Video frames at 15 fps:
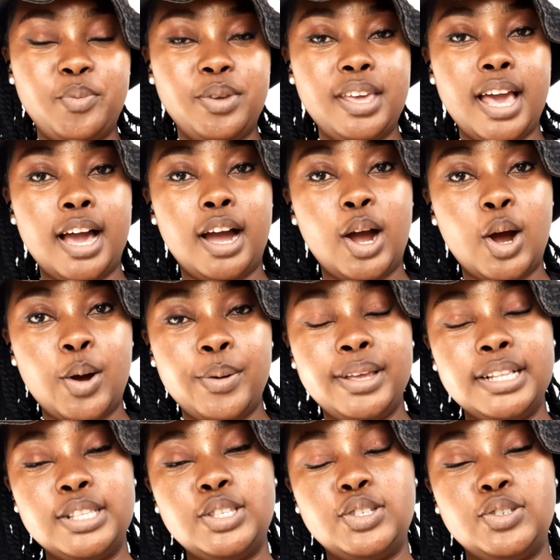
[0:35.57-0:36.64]
we are
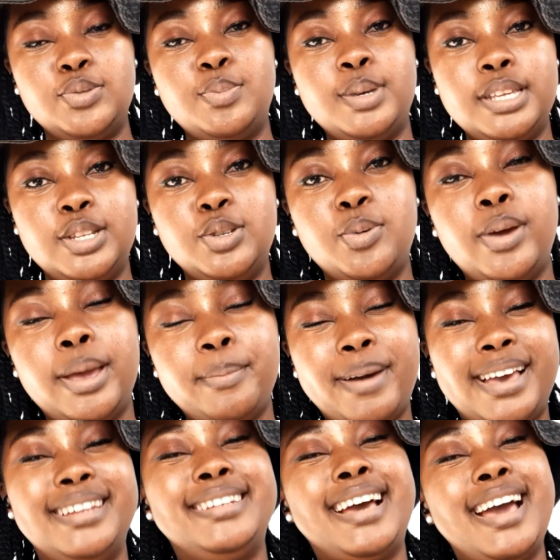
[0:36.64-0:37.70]
going to be doing
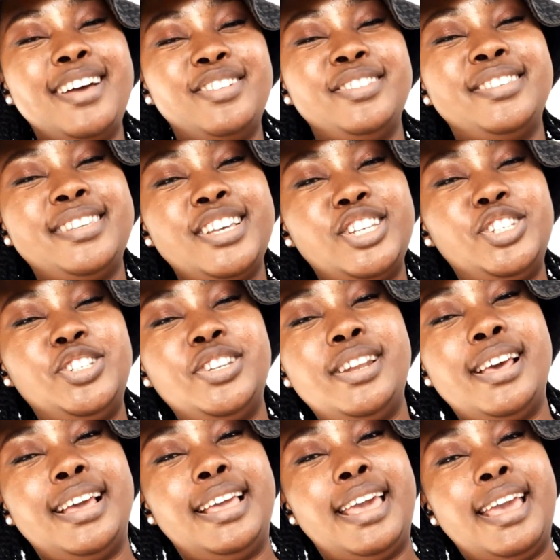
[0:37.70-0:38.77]
my diary session
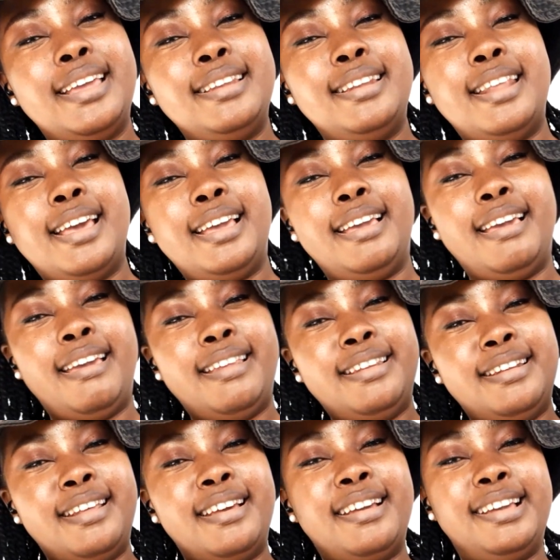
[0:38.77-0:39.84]
again and
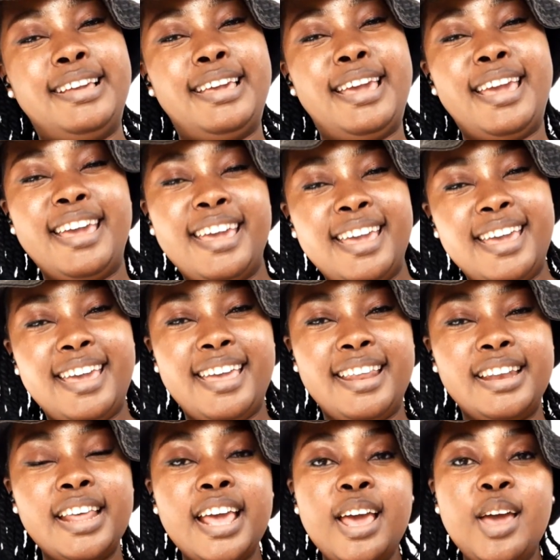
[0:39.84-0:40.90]
again and again.